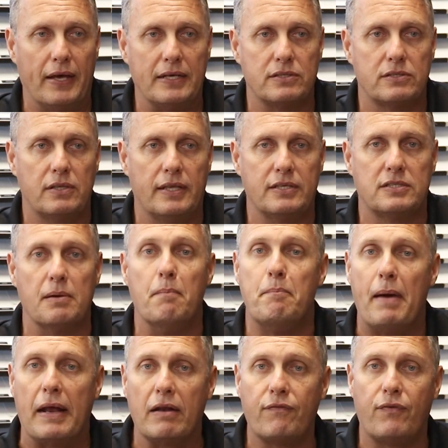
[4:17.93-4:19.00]
there's there's some
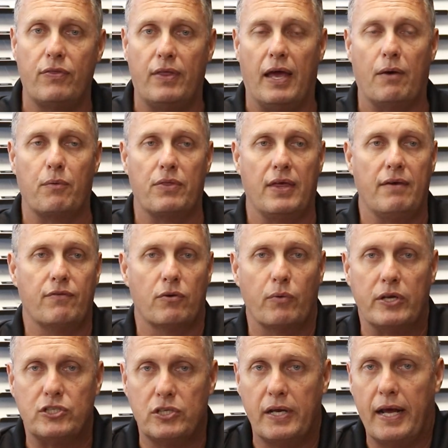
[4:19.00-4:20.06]
benefit there with even
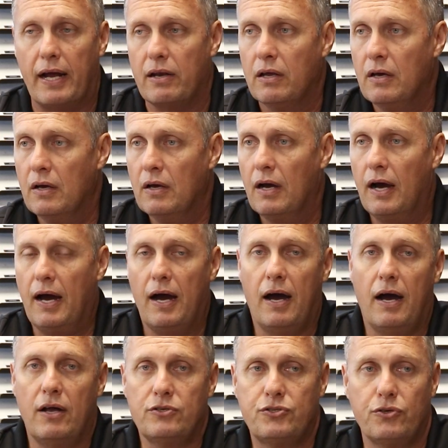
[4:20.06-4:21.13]
reaching out uh,